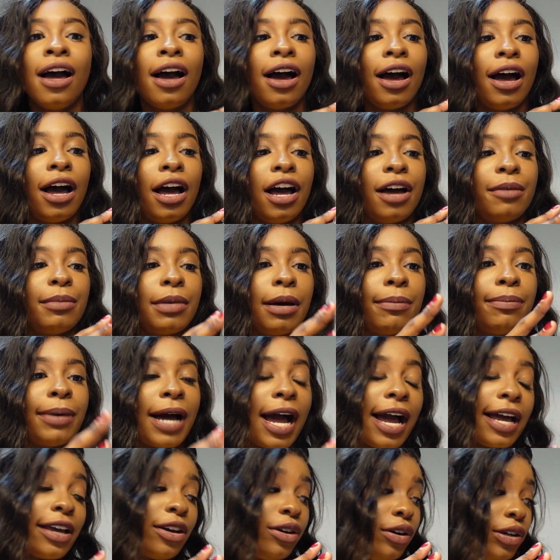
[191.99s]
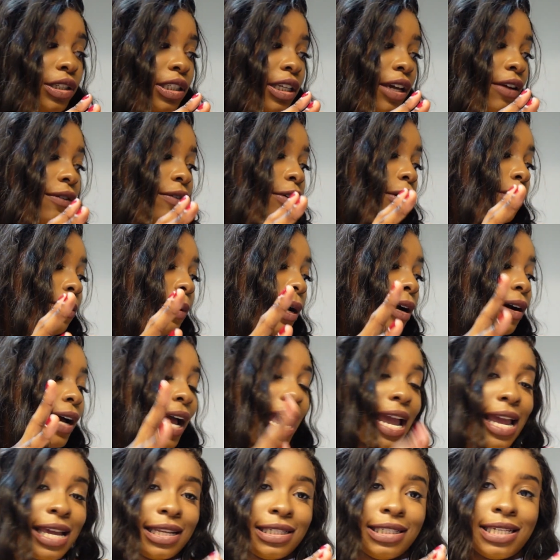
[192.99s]
But I got it for about
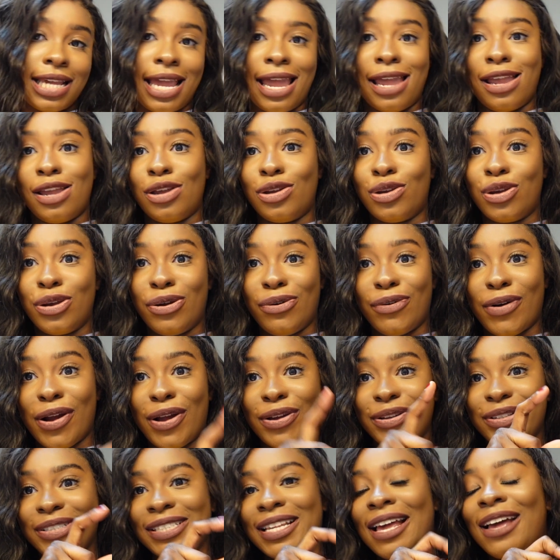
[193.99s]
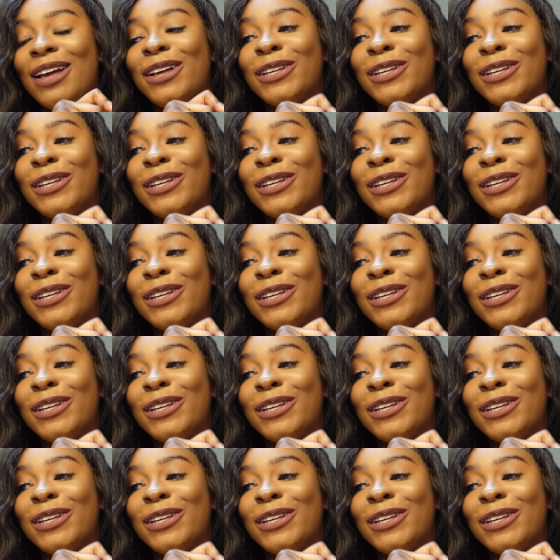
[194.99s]
88 euros.